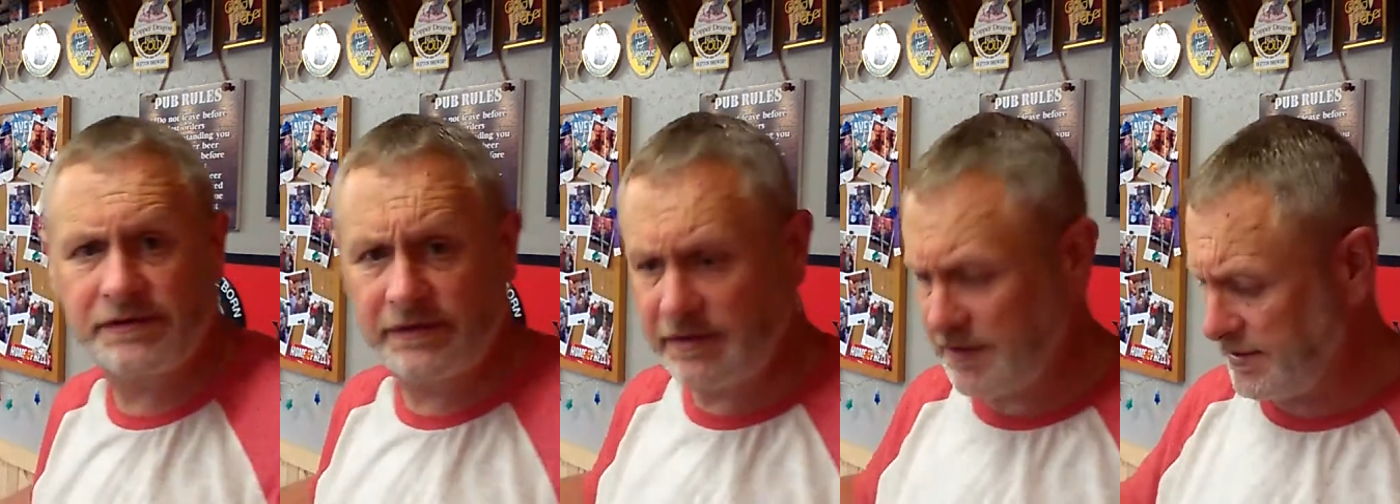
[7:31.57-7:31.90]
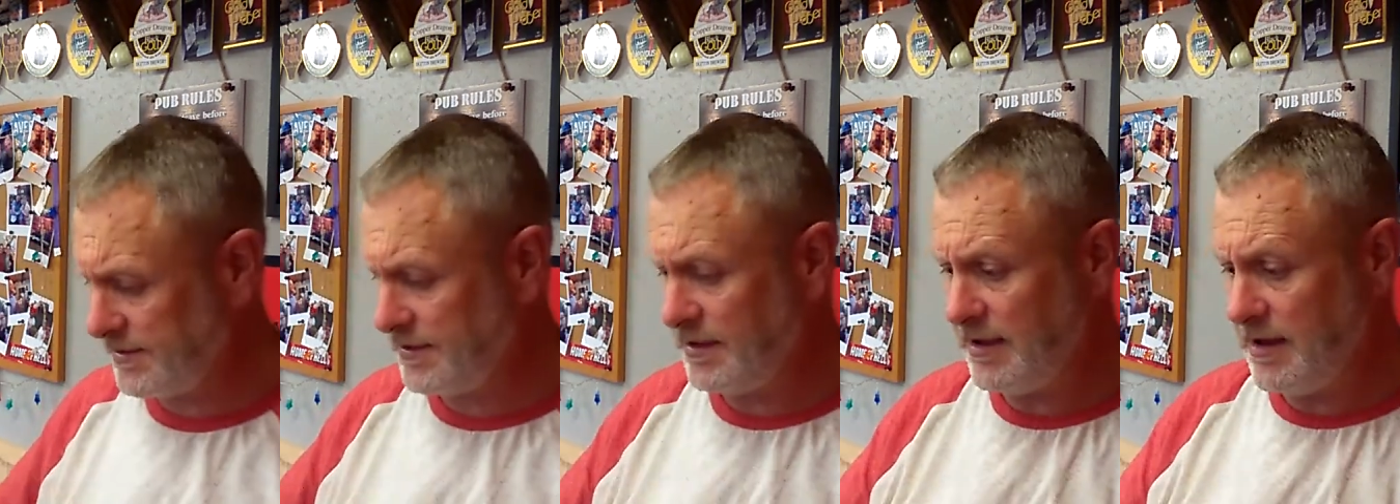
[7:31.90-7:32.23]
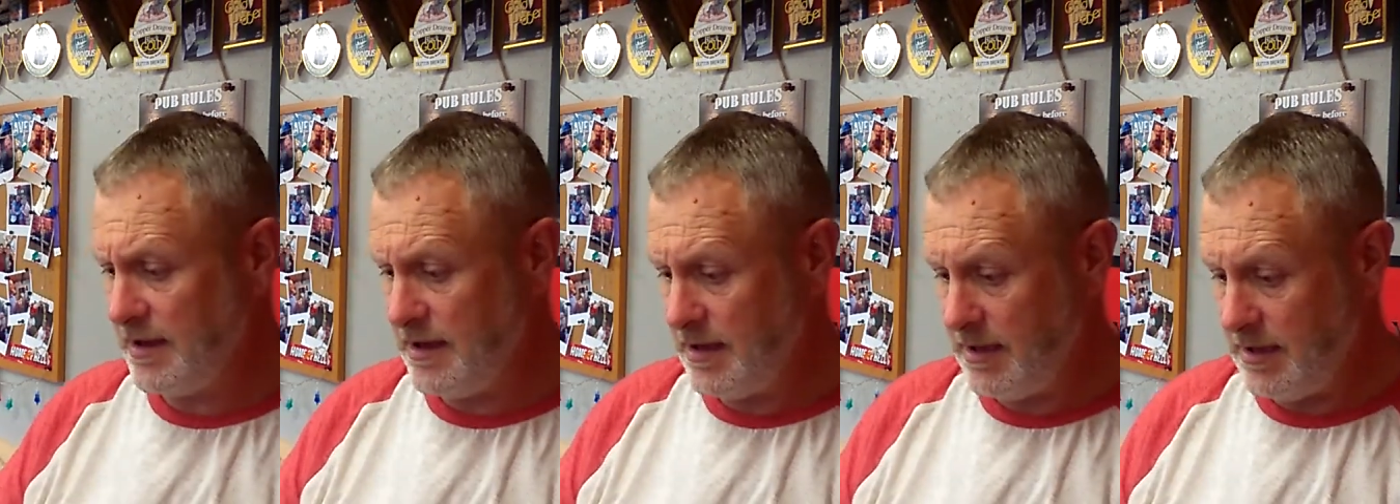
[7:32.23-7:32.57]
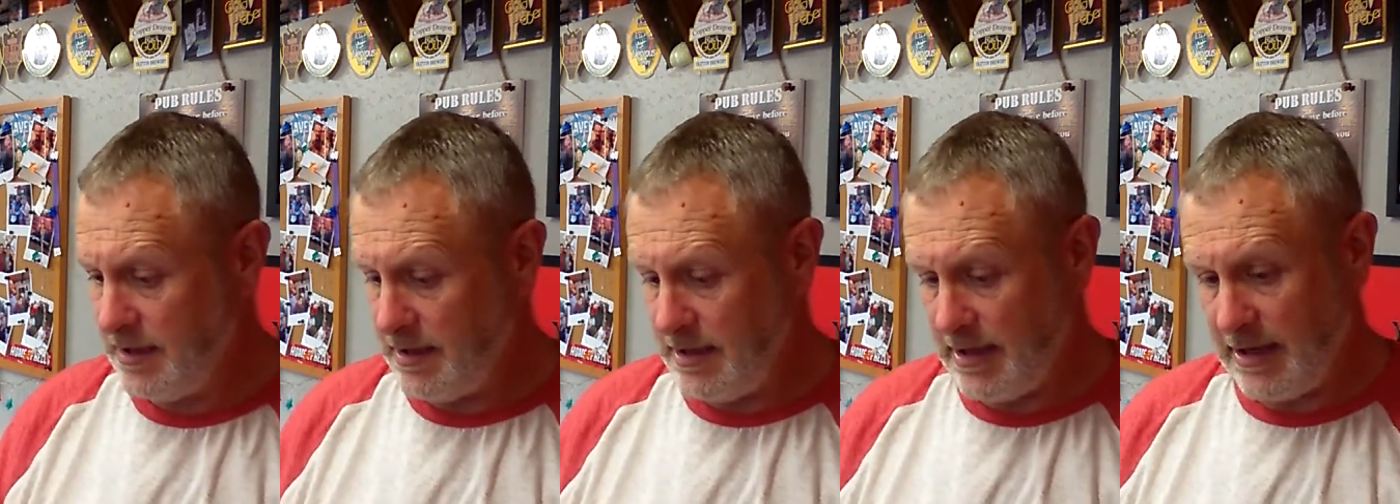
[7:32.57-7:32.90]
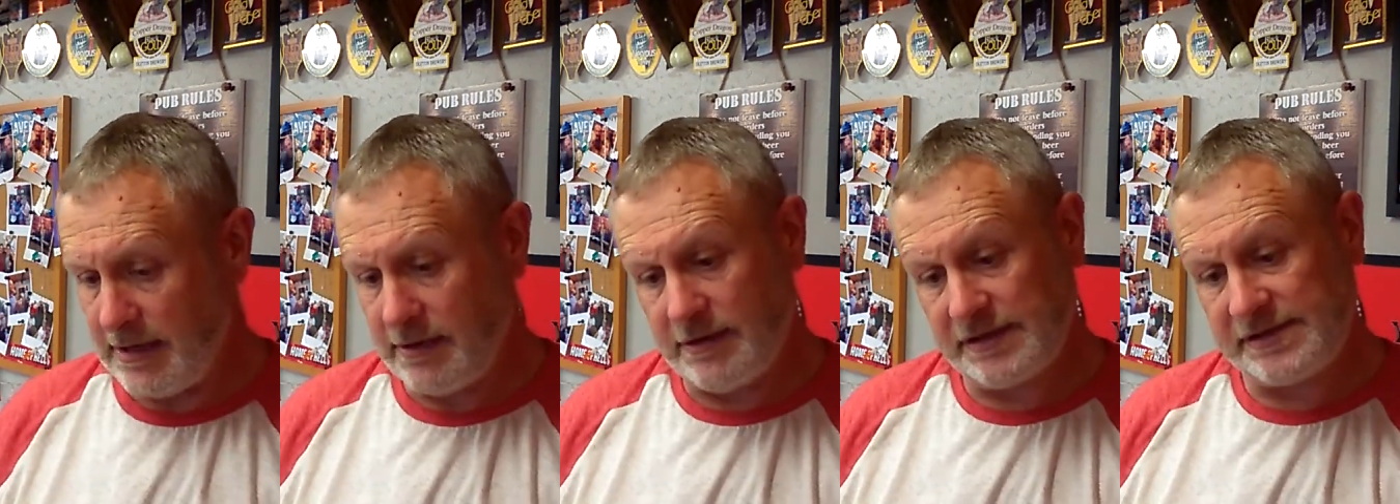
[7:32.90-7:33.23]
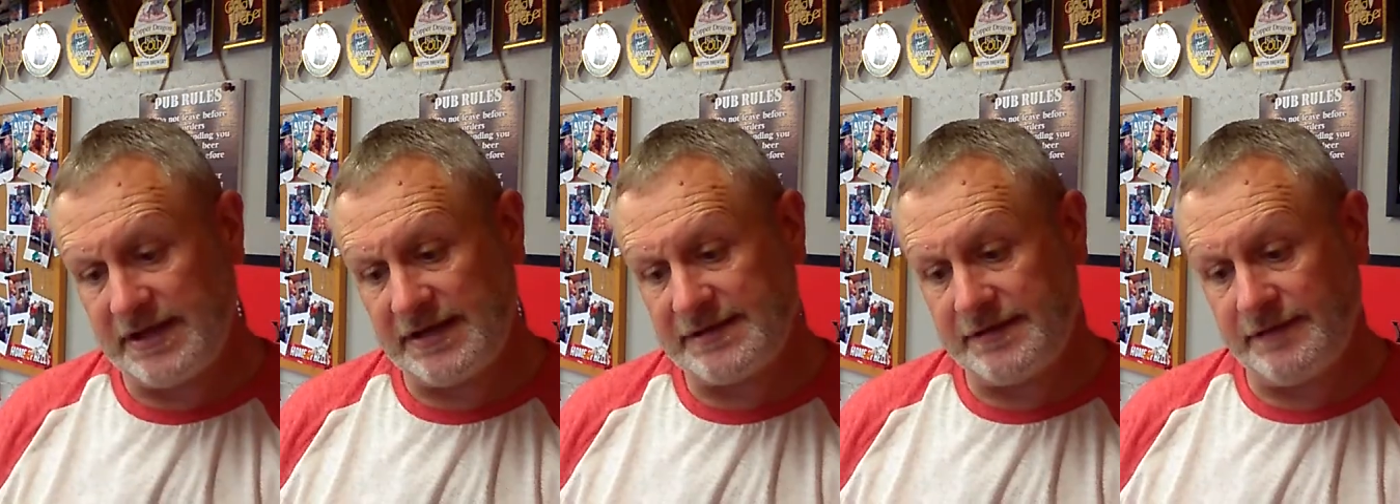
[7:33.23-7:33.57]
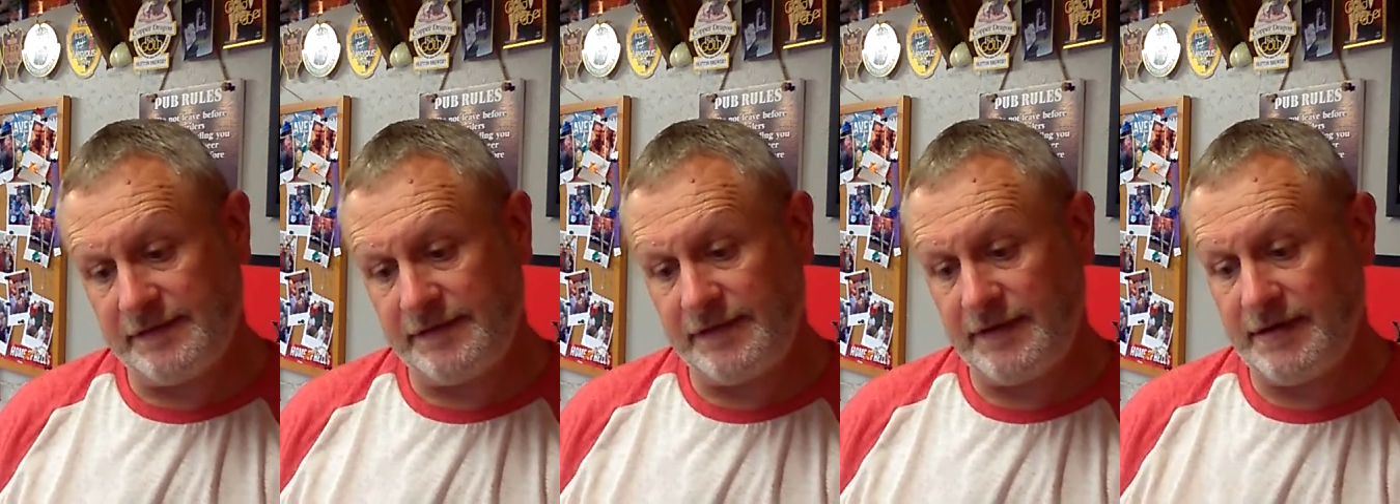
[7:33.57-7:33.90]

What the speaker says: first. I got a set of